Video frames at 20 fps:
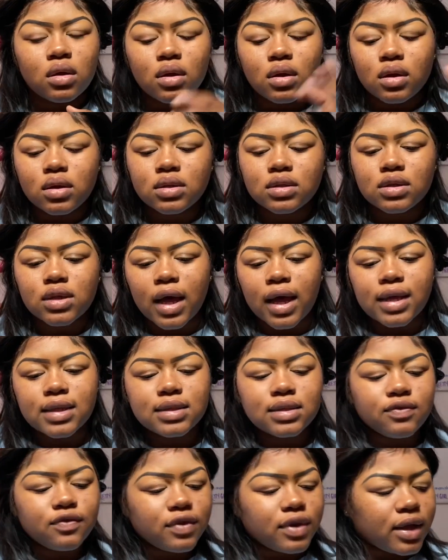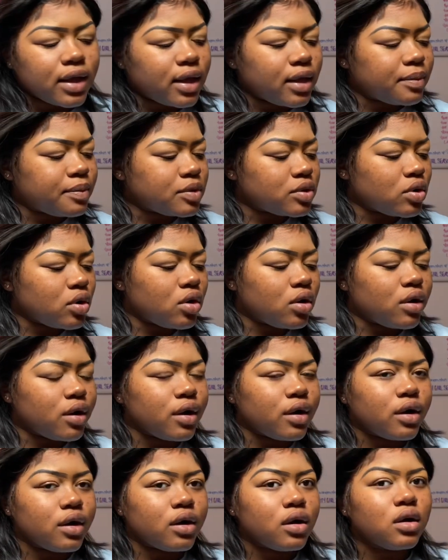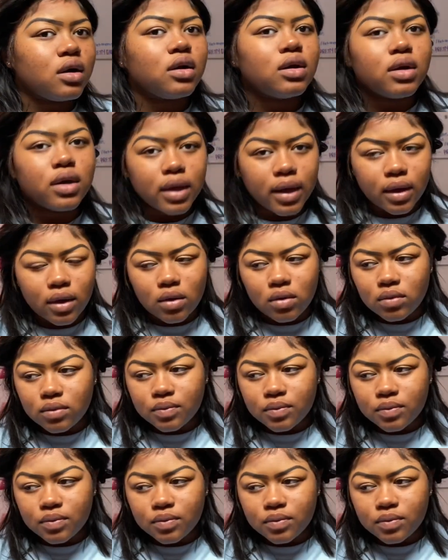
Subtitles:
side flaps are down